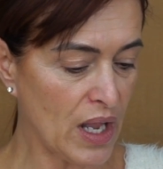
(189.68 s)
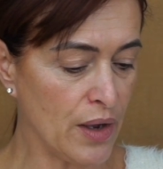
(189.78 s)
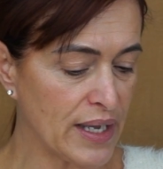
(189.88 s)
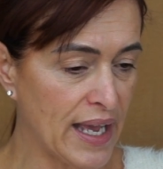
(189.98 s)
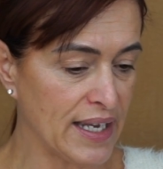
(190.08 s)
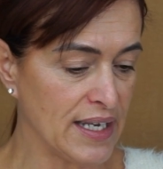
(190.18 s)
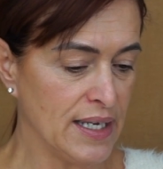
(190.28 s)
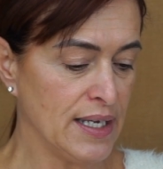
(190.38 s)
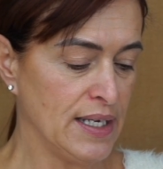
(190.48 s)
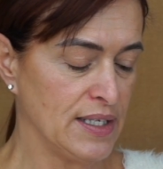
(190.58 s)
Okay,
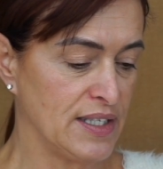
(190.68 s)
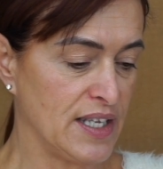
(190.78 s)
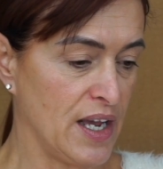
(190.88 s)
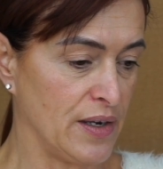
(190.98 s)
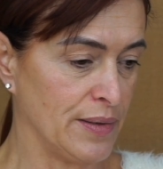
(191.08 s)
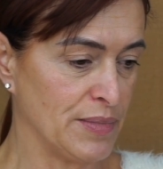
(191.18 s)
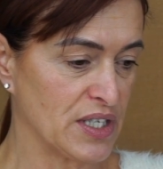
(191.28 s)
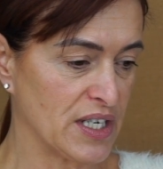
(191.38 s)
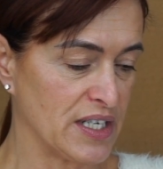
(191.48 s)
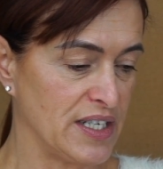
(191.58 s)
so I'm
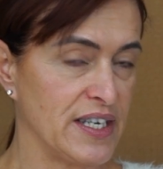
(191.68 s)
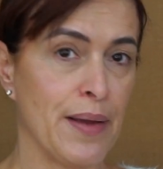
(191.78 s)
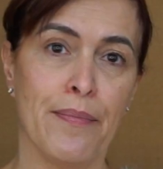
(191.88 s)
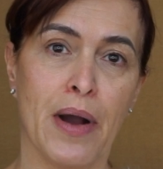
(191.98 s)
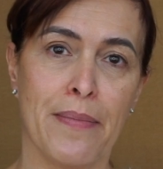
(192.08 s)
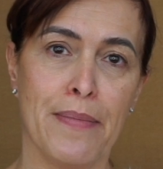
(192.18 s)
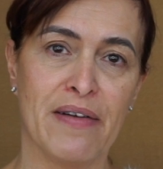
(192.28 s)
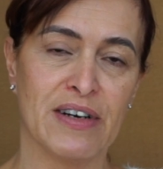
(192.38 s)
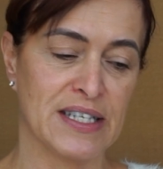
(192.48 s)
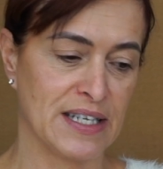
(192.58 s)
just going to tip my
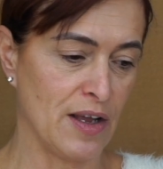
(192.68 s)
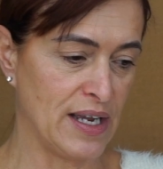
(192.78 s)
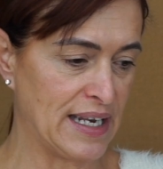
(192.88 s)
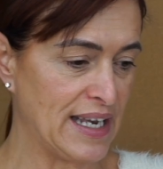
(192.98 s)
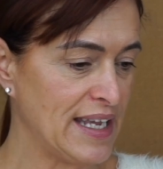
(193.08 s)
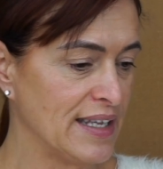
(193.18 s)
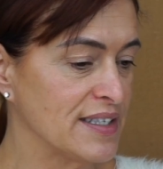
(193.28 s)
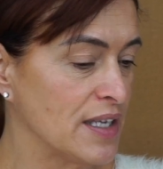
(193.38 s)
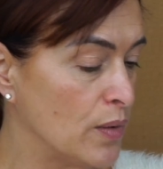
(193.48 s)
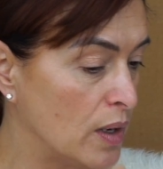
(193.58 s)
mirror slightly
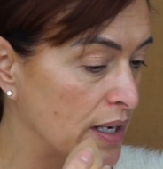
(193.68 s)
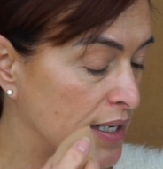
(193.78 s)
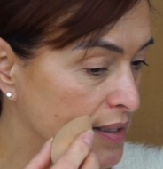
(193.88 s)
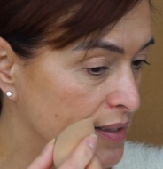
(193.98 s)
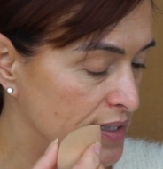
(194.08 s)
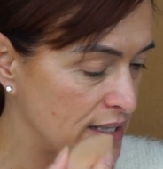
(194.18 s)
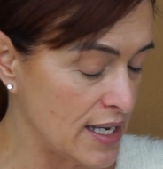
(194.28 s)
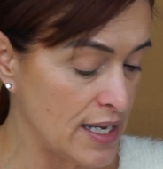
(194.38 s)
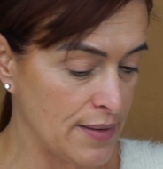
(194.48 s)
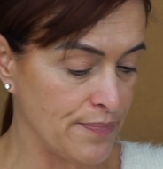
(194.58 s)
so I can
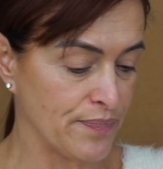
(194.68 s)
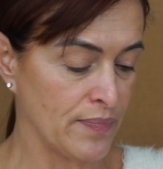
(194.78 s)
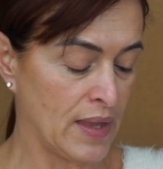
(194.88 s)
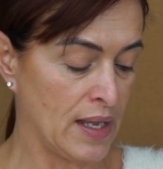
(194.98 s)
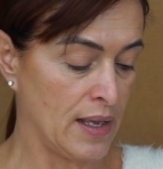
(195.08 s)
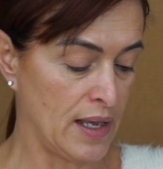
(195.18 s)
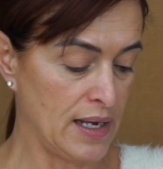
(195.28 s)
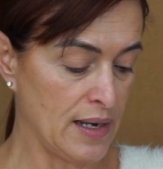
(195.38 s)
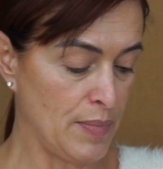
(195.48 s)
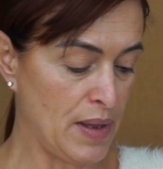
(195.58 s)
see a
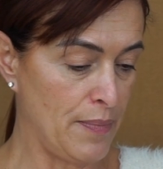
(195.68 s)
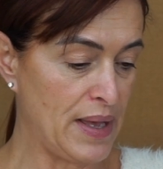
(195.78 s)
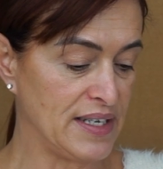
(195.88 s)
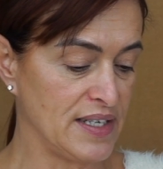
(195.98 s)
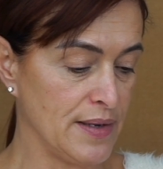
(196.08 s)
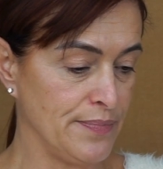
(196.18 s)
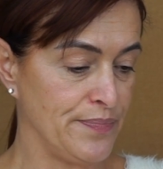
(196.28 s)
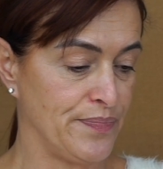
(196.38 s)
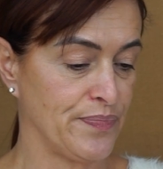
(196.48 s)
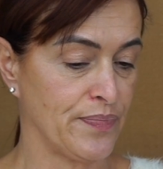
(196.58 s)
little bit better
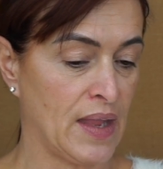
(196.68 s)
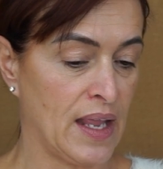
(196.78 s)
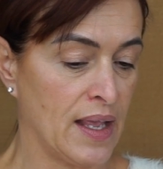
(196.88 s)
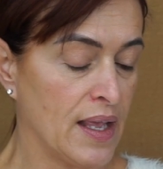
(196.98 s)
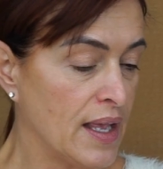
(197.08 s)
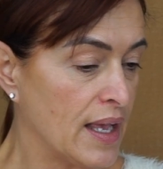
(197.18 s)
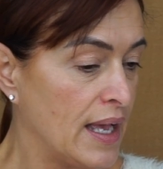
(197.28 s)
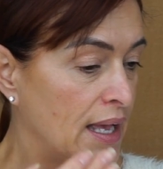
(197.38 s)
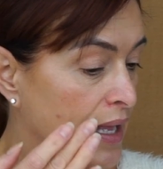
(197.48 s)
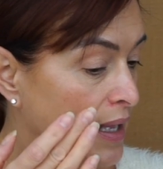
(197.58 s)

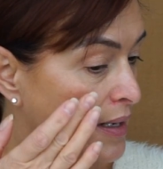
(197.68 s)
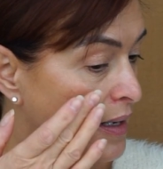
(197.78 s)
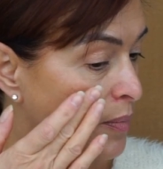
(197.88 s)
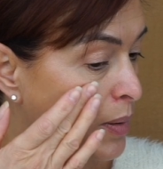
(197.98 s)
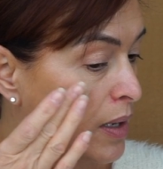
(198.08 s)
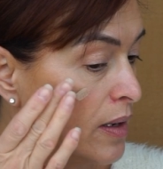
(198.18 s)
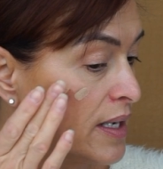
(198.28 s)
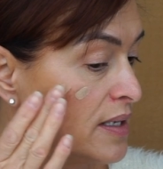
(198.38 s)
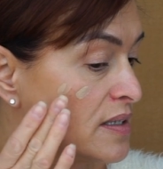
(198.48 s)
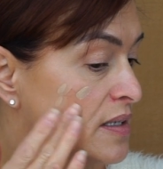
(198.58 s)
and
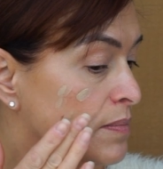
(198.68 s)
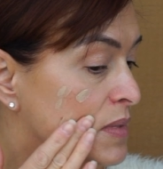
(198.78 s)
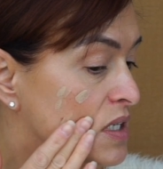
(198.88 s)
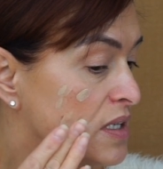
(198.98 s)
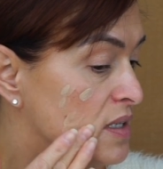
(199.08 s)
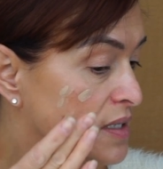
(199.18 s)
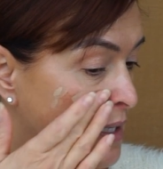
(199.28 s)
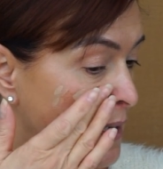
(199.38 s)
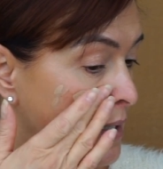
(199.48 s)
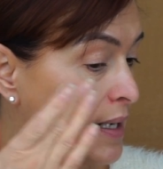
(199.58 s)
apply some to the
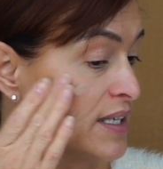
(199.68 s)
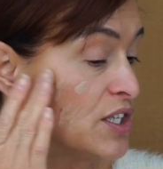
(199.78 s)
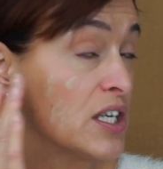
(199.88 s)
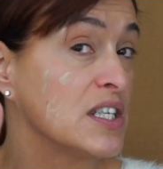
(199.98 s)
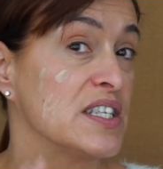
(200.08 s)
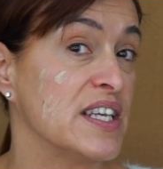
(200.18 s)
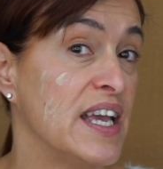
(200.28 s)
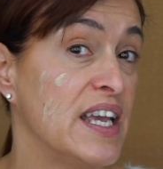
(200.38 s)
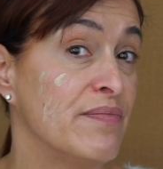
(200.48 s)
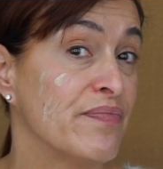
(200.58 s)
skin. As you can
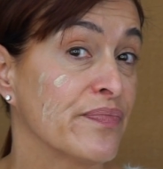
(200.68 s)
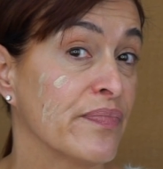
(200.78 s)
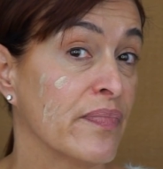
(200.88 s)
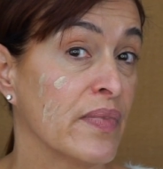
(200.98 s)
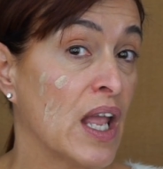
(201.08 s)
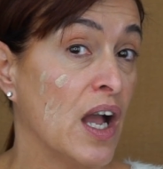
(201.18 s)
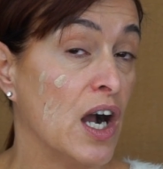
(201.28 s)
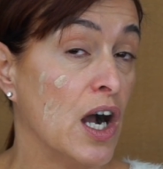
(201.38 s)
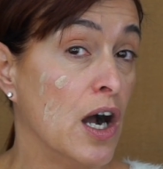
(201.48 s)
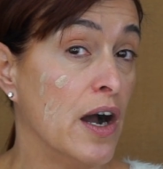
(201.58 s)
see,
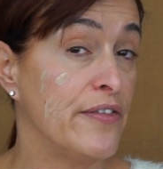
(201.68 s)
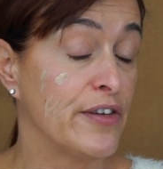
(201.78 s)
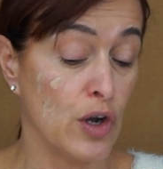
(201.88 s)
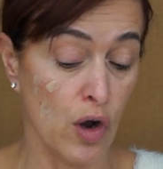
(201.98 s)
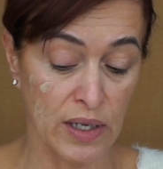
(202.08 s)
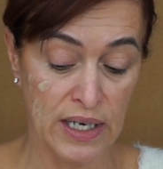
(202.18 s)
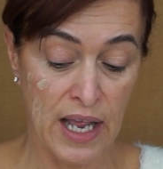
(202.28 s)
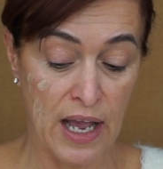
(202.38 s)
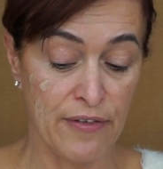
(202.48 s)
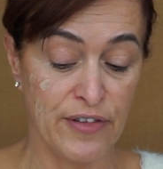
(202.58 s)
I've got
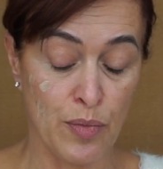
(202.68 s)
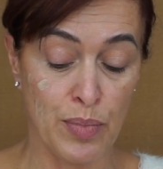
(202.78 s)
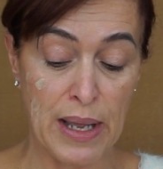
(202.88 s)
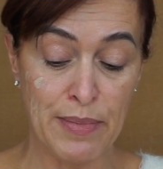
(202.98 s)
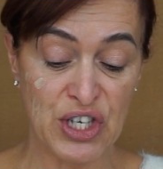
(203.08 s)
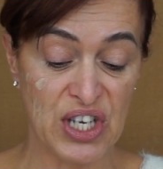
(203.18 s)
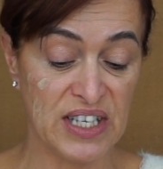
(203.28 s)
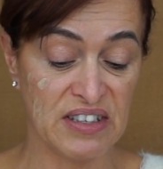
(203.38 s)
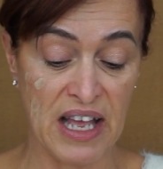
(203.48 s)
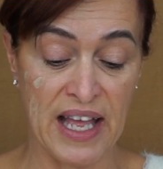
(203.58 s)
a few
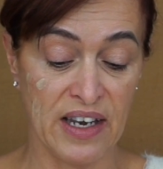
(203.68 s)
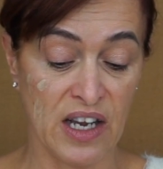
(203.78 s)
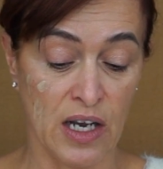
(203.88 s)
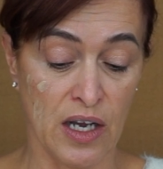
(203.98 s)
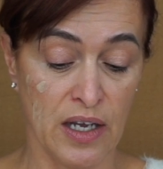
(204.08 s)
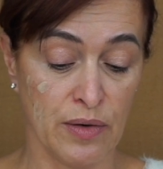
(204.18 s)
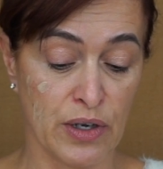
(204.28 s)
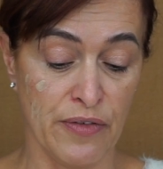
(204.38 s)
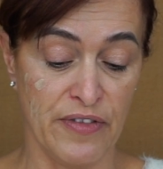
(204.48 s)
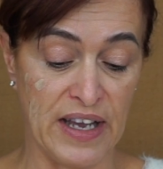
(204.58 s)
blemishes and I'll
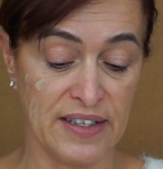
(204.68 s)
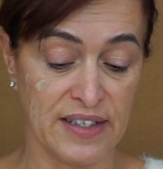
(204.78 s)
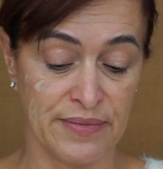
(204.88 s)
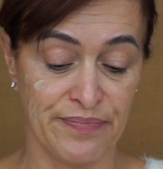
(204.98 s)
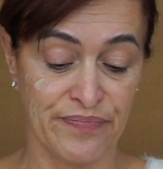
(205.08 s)
confess.